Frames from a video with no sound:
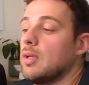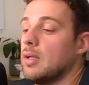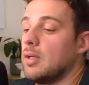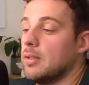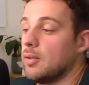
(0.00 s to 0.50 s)

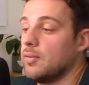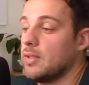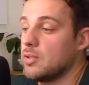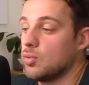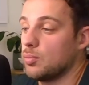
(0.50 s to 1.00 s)
And now
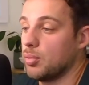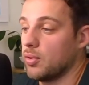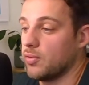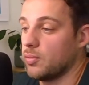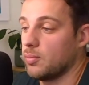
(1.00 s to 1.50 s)
these 2
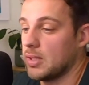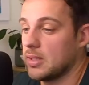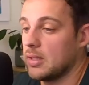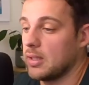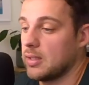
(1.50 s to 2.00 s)
pawns with my
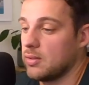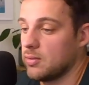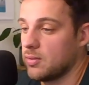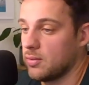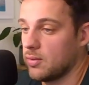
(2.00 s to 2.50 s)
king, I can
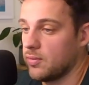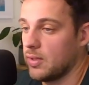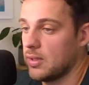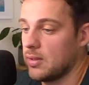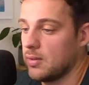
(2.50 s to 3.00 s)
just start
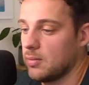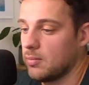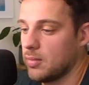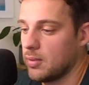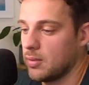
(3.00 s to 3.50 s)
taking
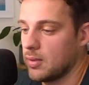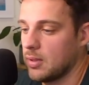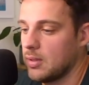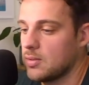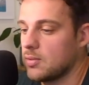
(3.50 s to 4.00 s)
them.
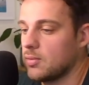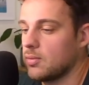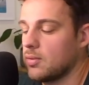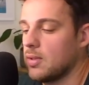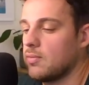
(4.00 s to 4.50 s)
Okay, he's got no
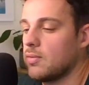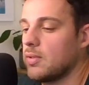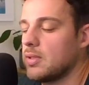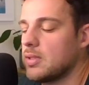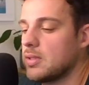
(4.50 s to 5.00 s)
time for
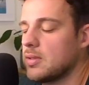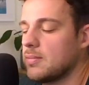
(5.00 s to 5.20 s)
this.